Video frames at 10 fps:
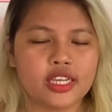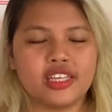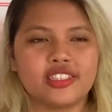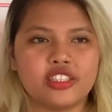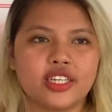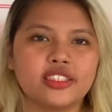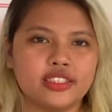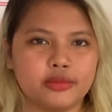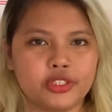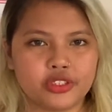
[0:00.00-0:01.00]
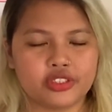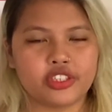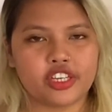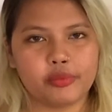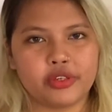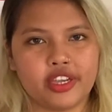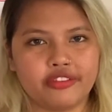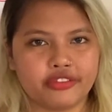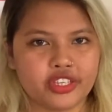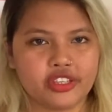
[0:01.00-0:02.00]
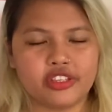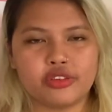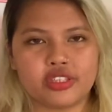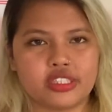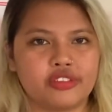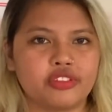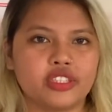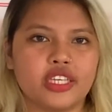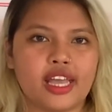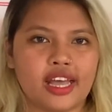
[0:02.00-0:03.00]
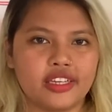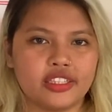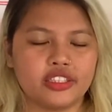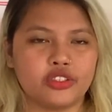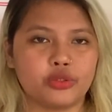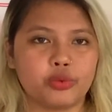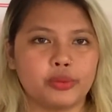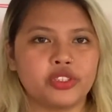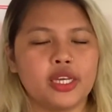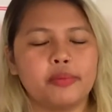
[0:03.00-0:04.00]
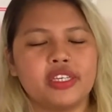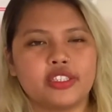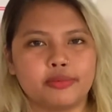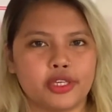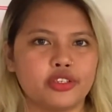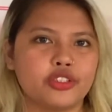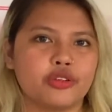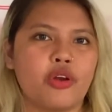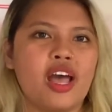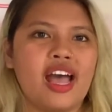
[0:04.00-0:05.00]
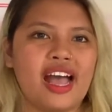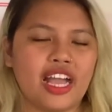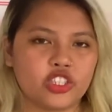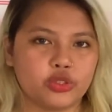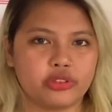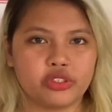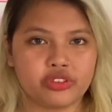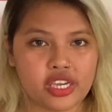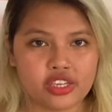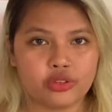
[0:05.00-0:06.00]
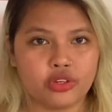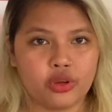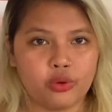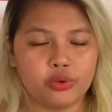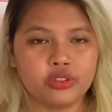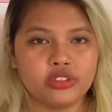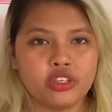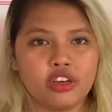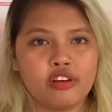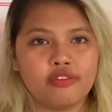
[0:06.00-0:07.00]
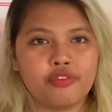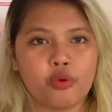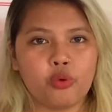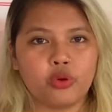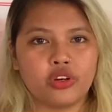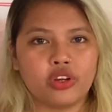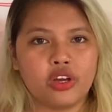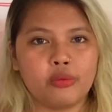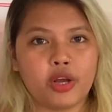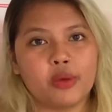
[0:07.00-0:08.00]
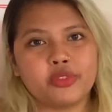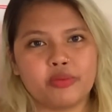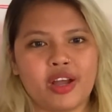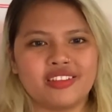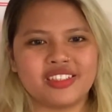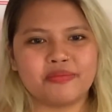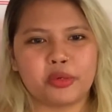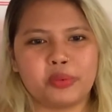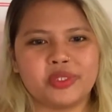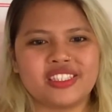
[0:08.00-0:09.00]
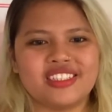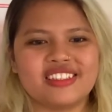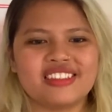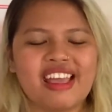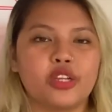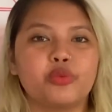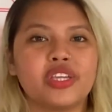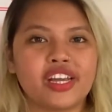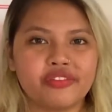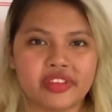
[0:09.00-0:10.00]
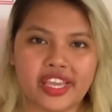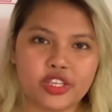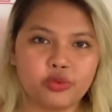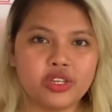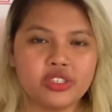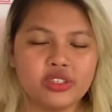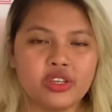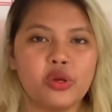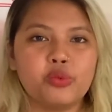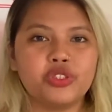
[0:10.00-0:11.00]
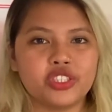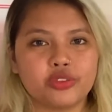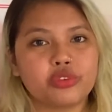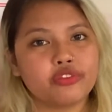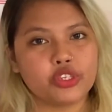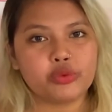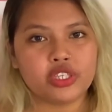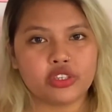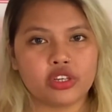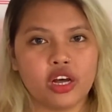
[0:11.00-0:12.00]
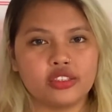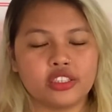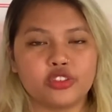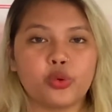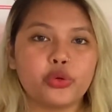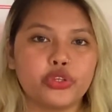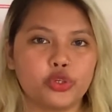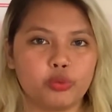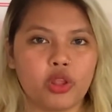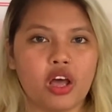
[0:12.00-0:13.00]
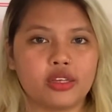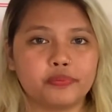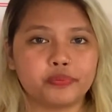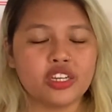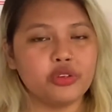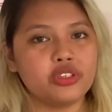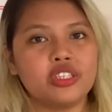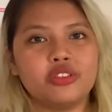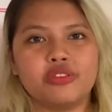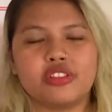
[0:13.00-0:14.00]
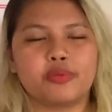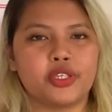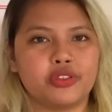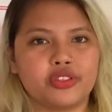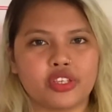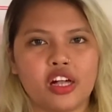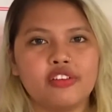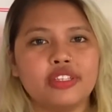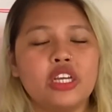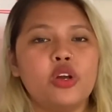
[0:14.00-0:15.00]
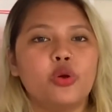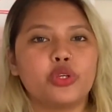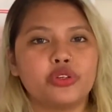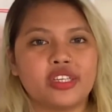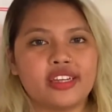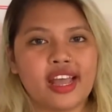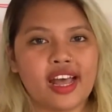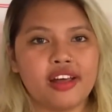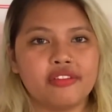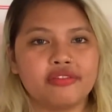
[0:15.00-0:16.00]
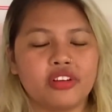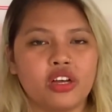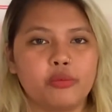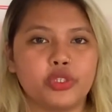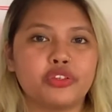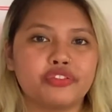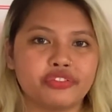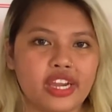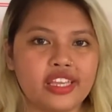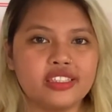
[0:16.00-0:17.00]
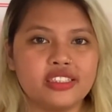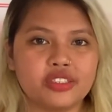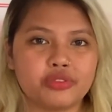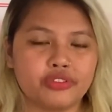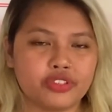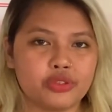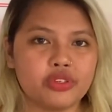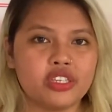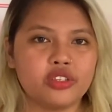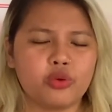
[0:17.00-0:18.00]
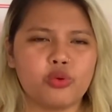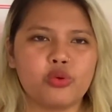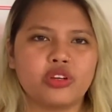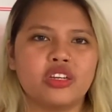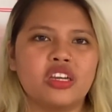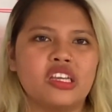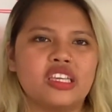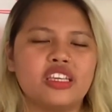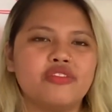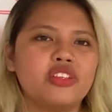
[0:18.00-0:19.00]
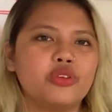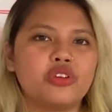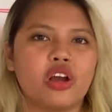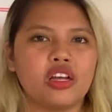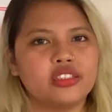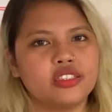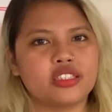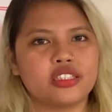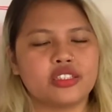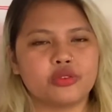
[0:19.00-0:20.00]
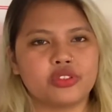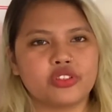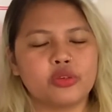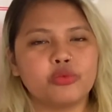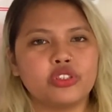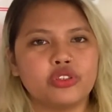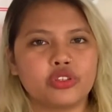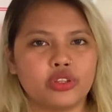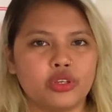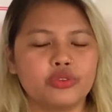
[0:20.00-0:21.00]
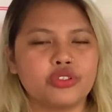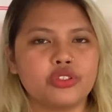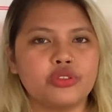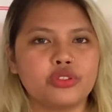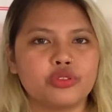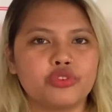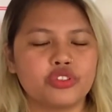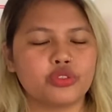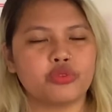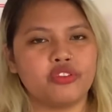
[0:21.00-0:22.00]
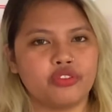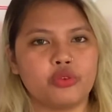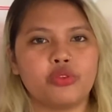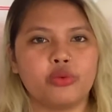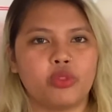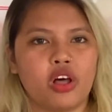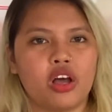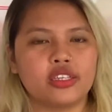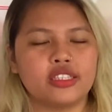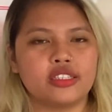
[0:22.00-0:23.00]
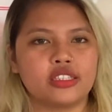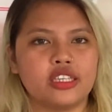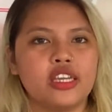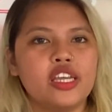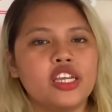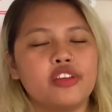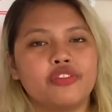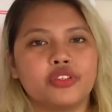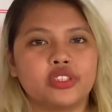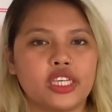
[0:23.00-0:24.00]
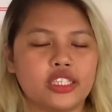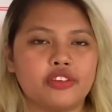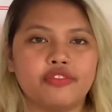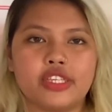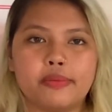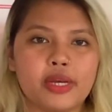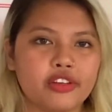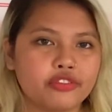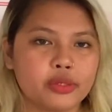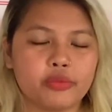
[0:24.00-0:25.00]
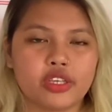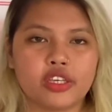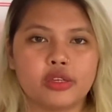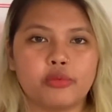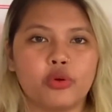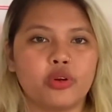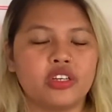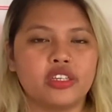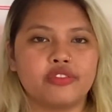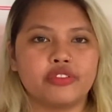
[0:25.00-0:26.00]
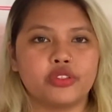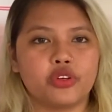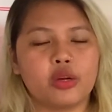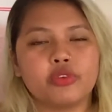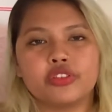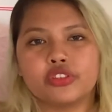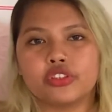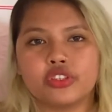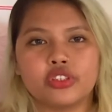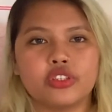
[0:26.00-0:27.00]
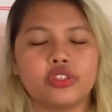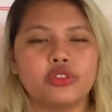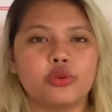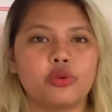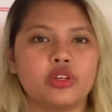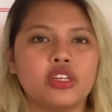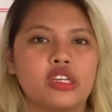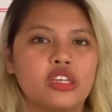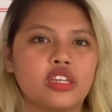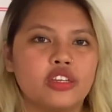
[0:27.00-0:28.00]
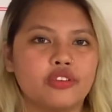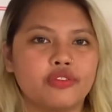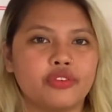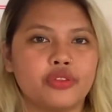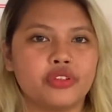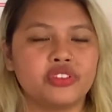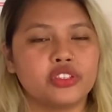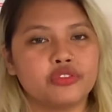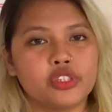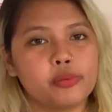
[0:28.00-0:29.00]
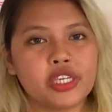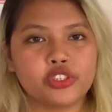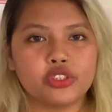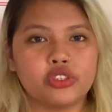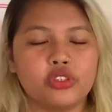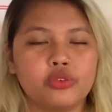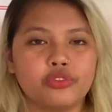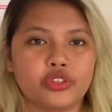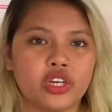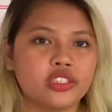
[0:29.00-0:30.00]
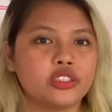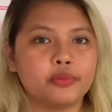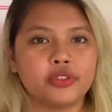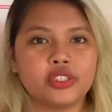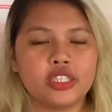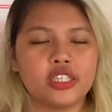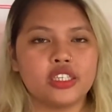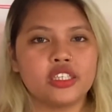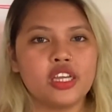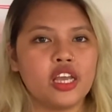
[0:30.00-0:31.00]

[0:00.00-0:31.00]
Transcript: As long as the images are copyright free, then you can definitely add it in your website, but it's better to actually create your own for optimizing purposes. And we have the eighth one, which is reviewing your content or your blog. Now, you can do this by yourself, or you can have your friend review it, or even your audiences or someone you're close to just review the blog and see if there's any feedback from them, or if the grammars are good, or if there's information you forgot to put in.